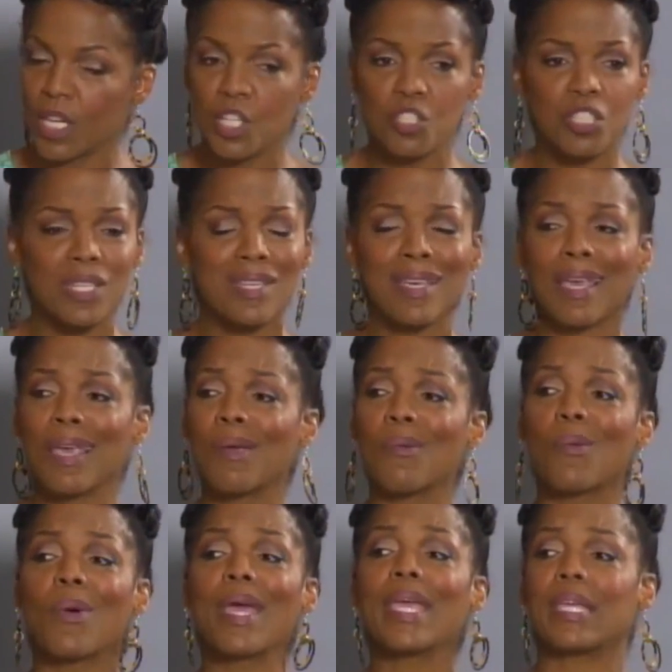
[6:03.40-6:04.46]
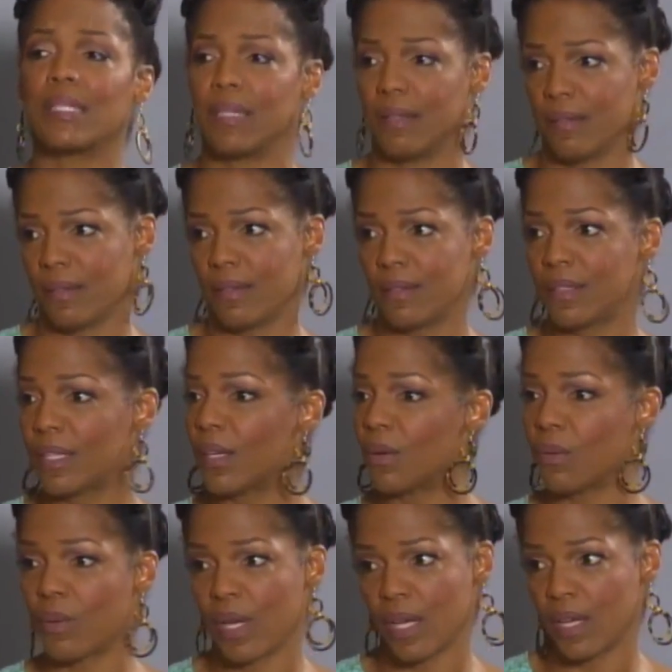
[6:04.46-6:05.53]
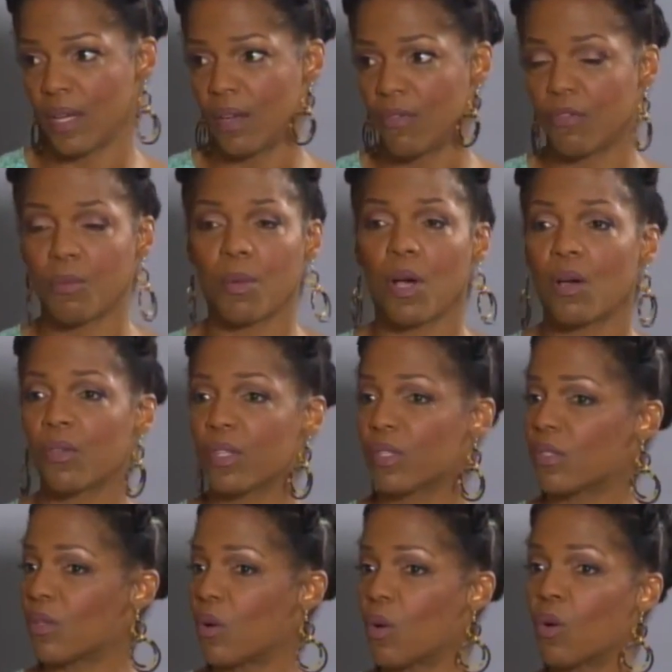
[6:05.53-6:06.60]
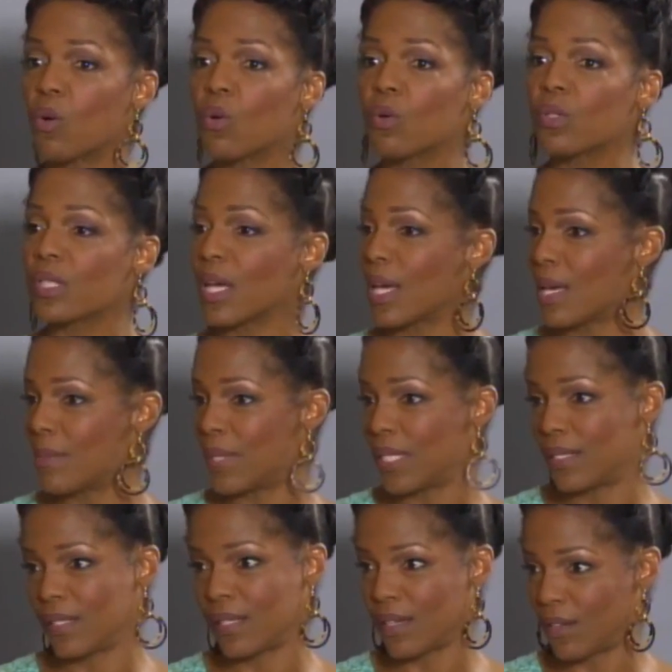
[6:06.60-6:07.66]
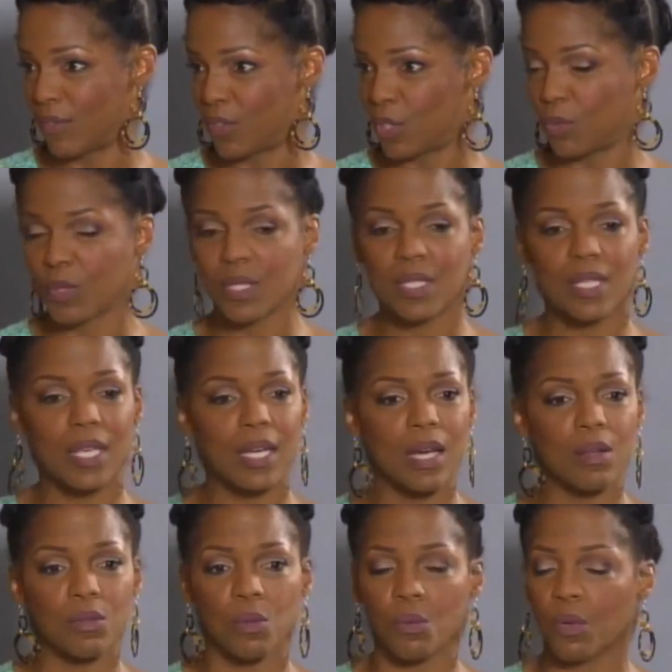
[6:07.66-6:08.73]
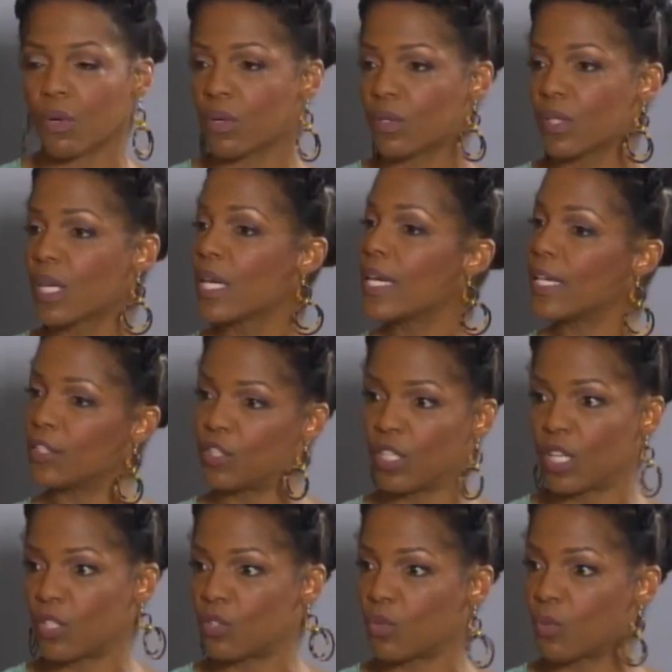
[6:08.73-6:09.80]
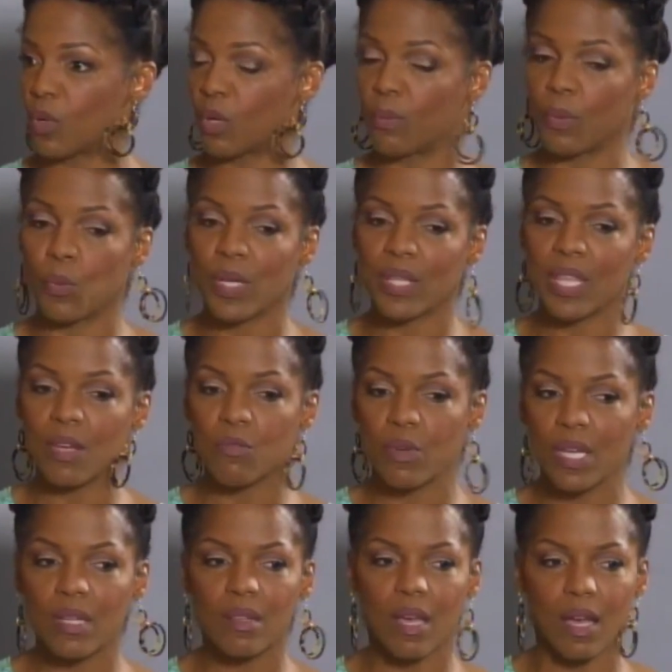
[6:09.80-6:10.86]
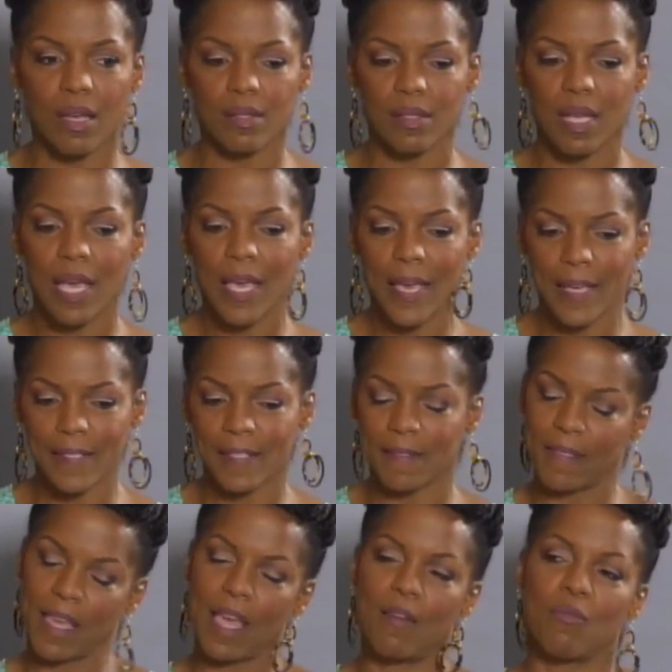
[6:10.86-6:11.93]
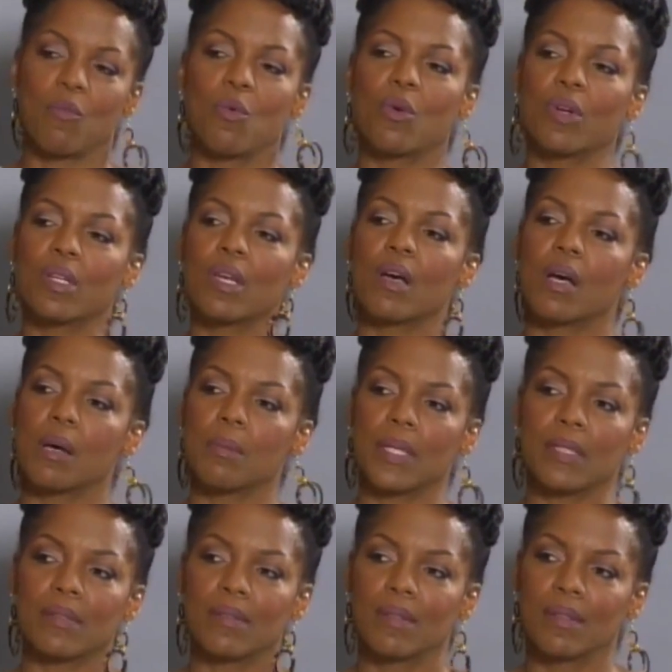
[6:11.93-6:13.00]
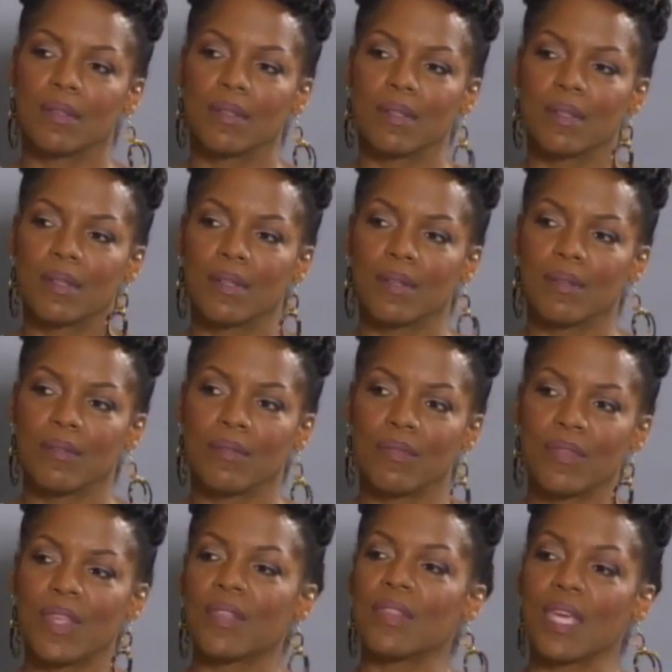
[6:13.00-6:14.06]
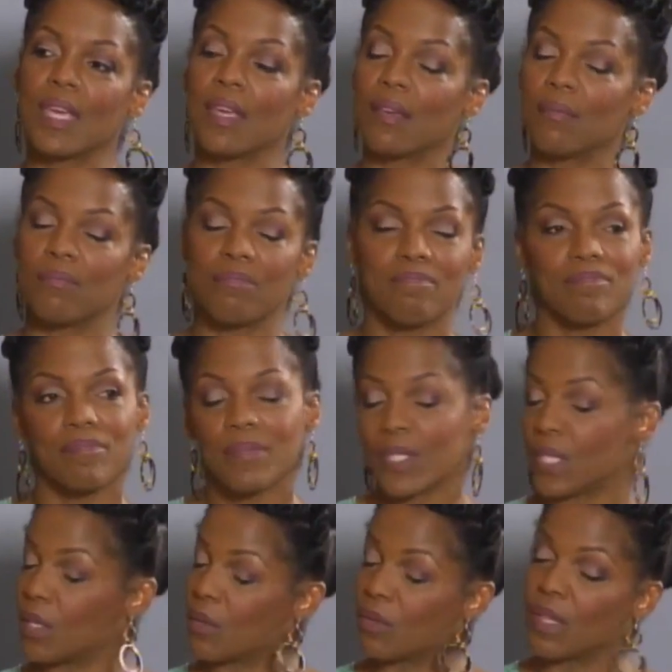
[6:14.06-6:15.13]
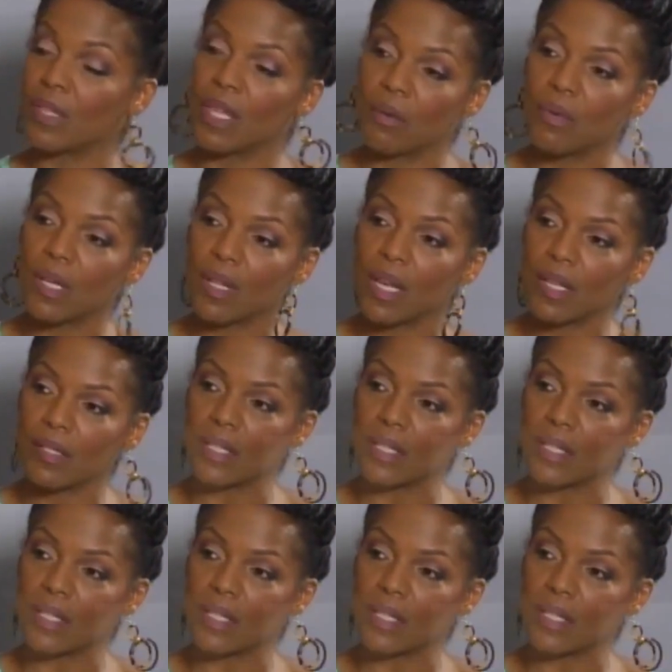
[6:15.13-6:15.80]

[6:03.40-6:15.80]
She can't wait to get away from all this old-timey stuff. She wants to get out in the world and change the world. But what they realize is that they have more in common than they realize